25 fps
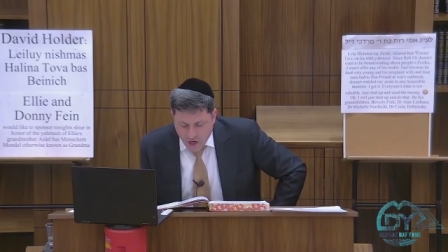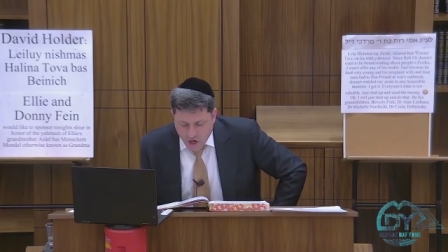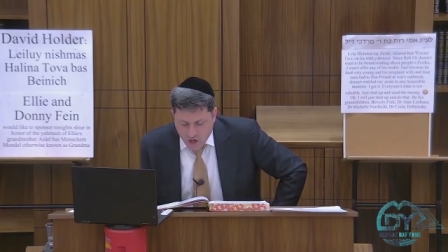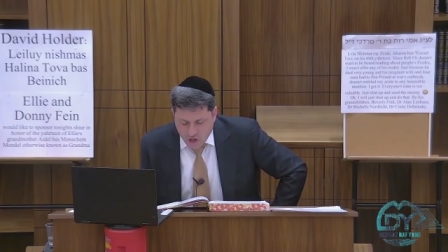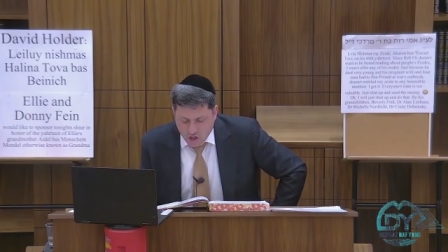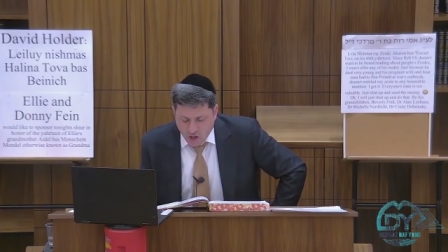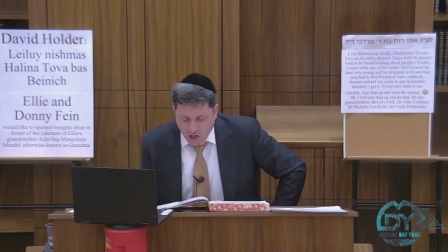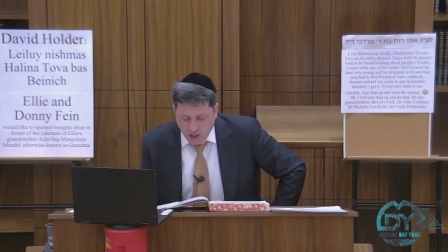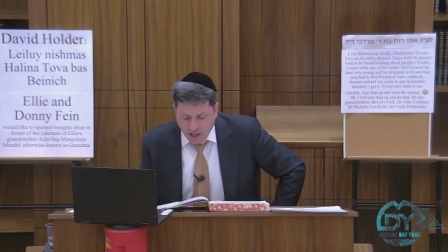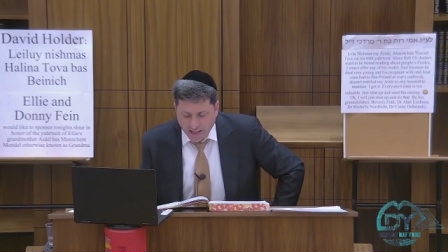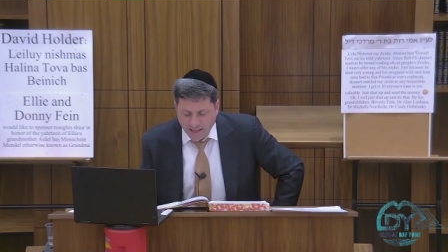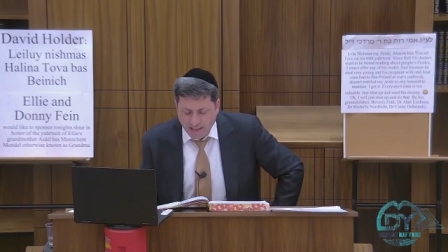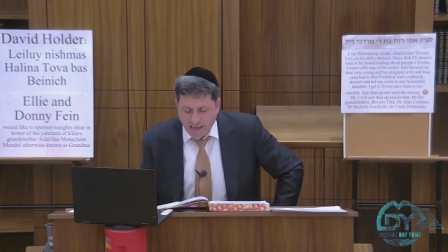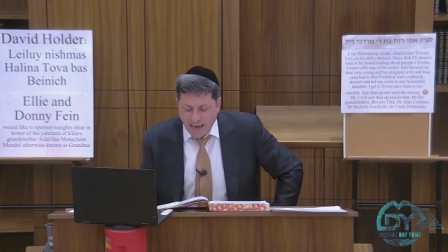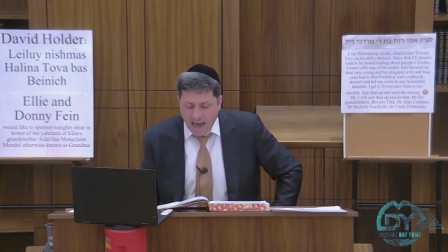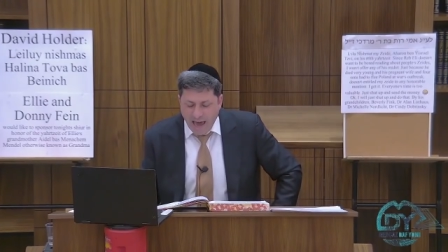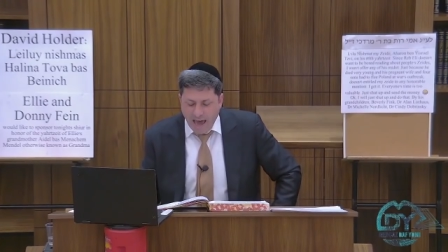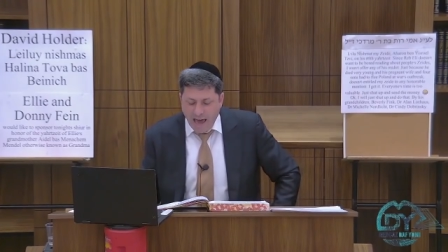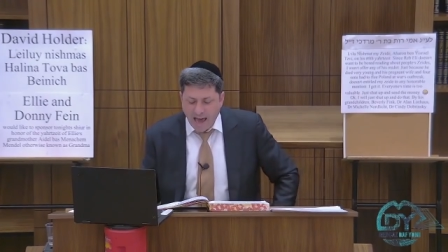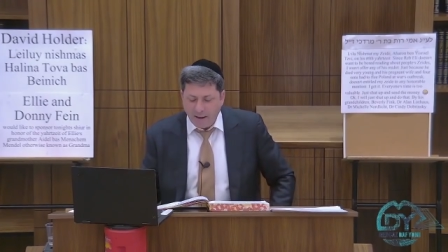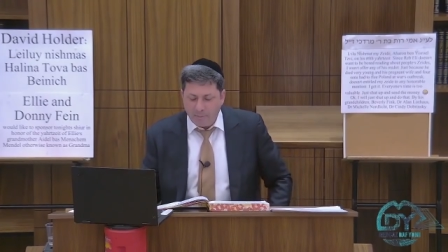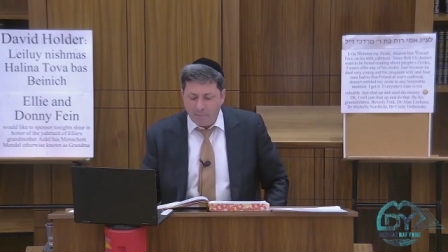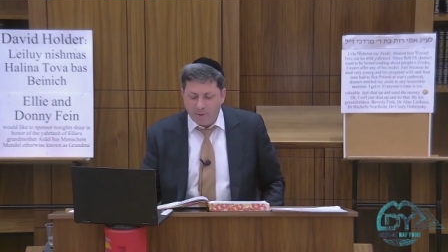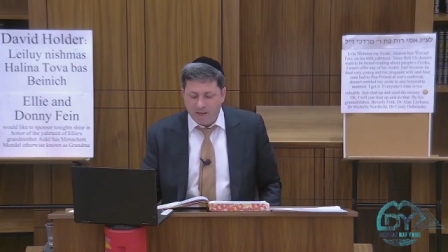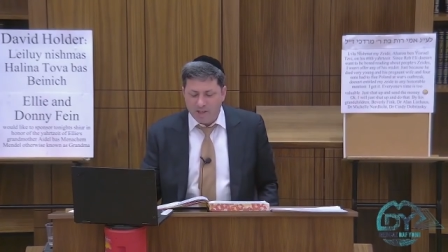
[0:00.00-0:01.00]

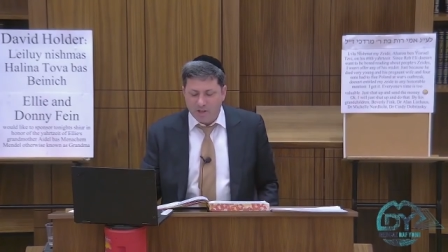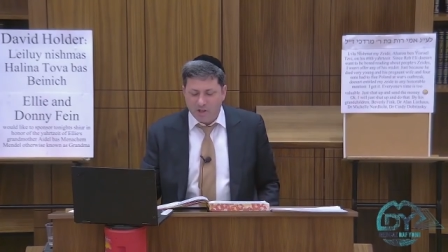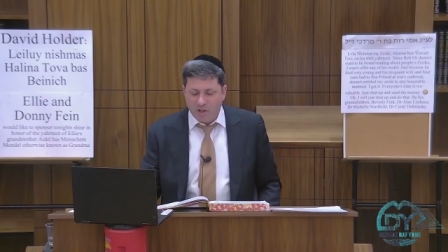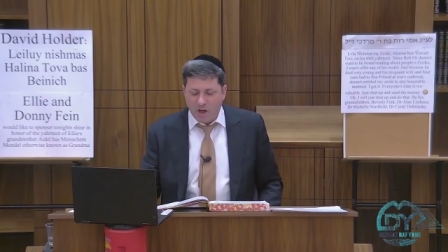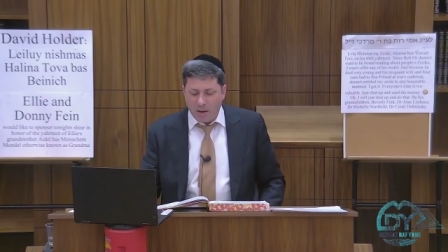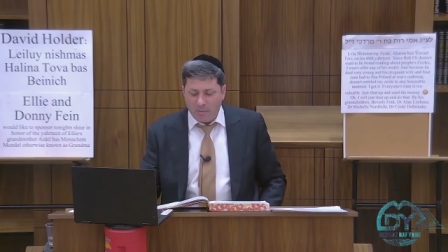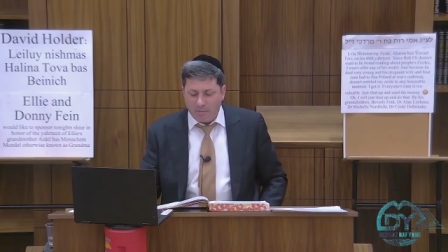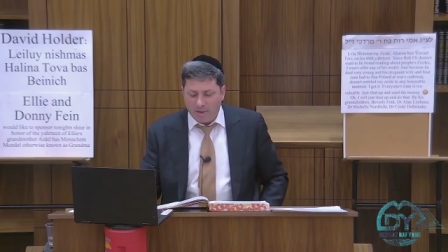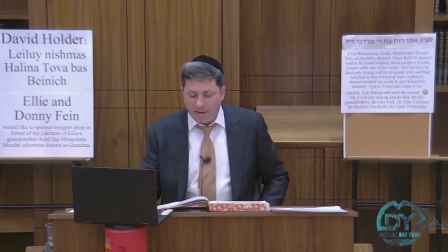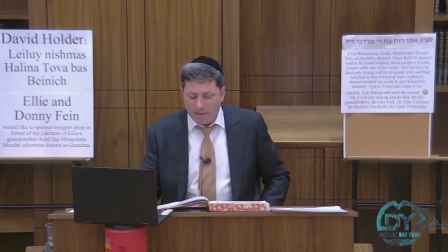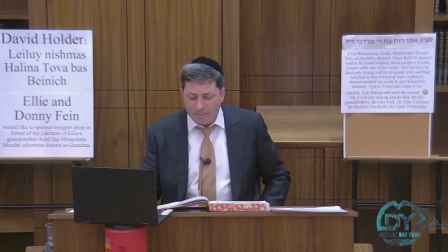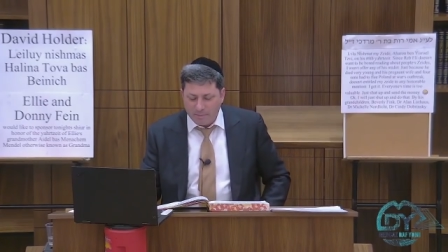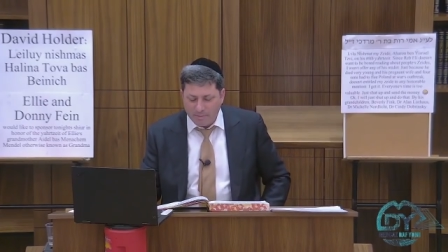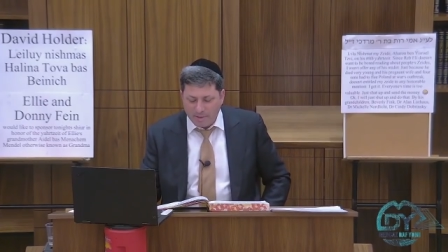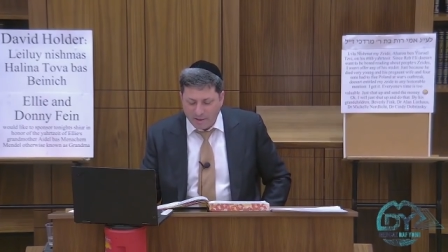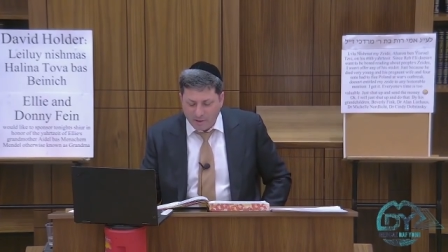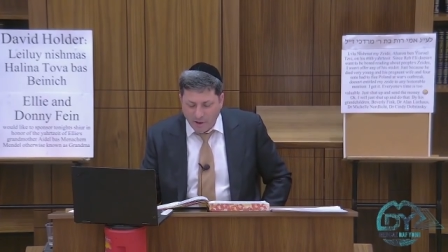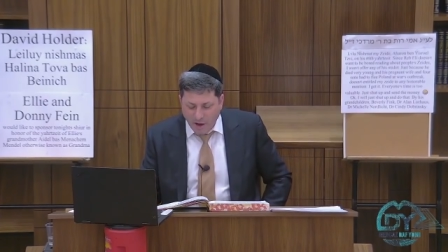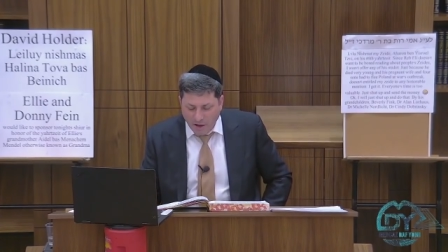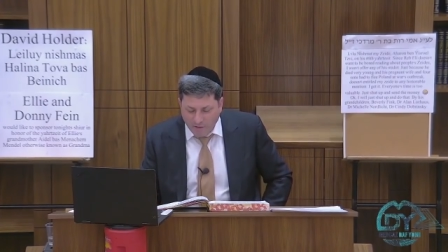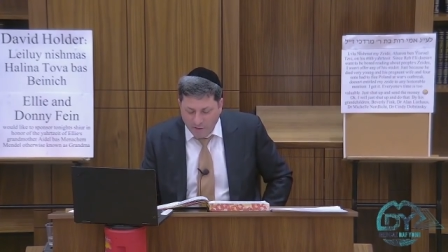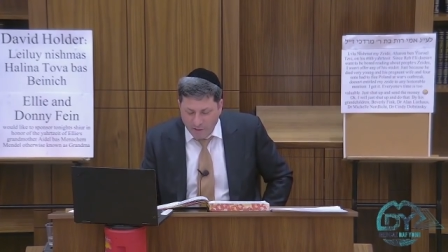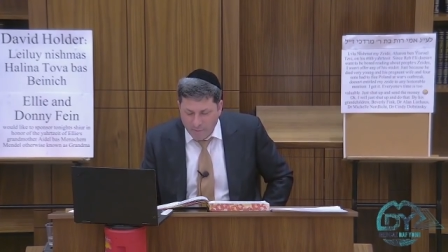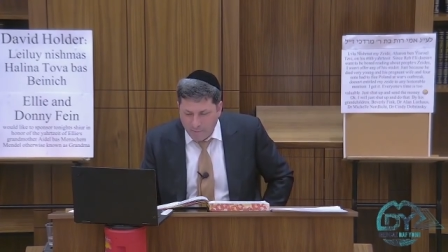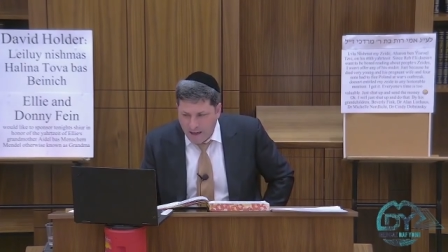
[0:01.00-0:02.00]
Shalikech Bedomim
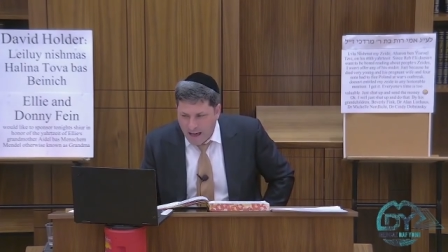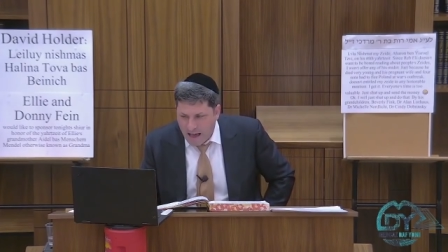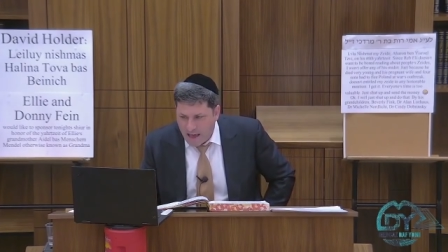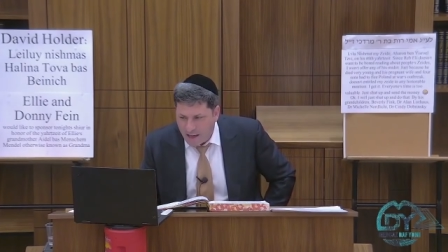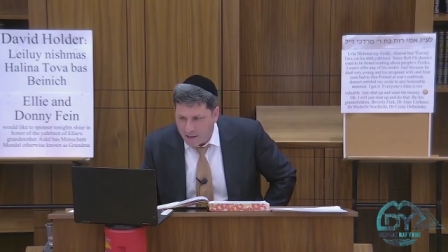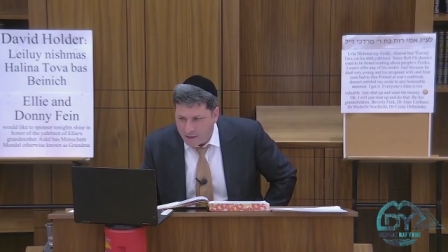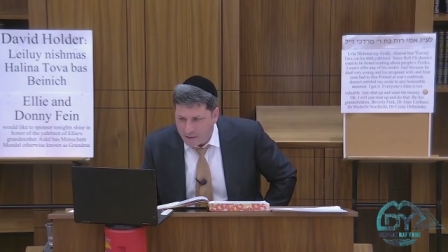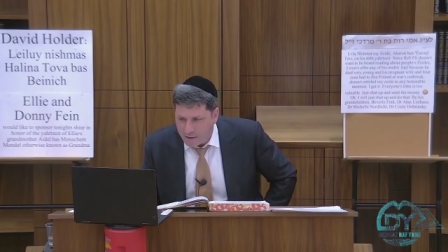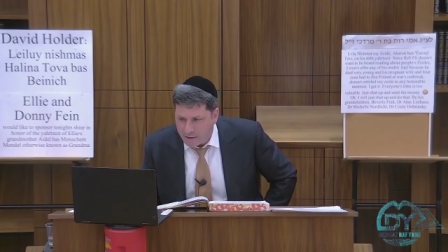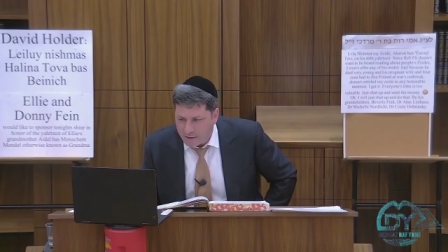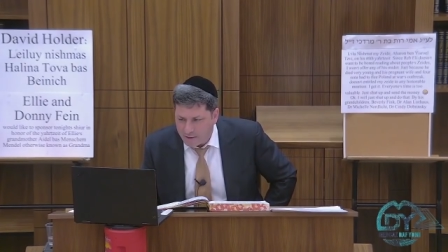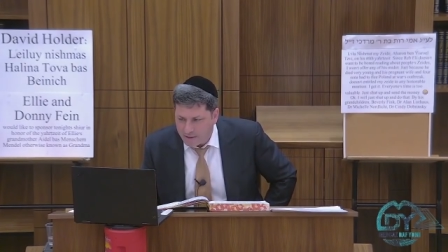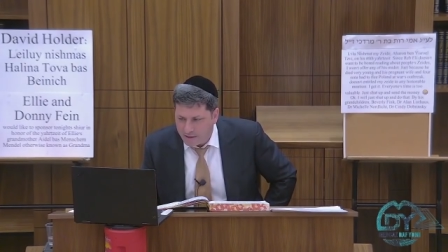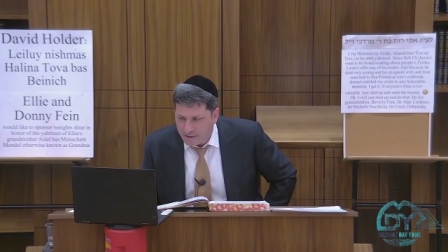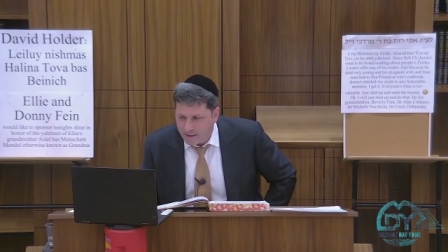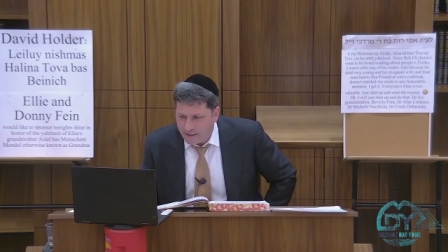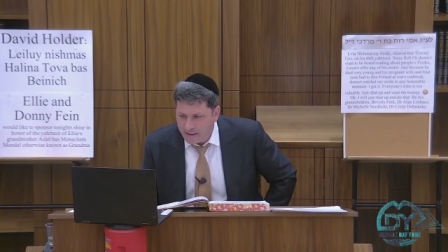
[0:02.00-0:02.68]
Dover Machal.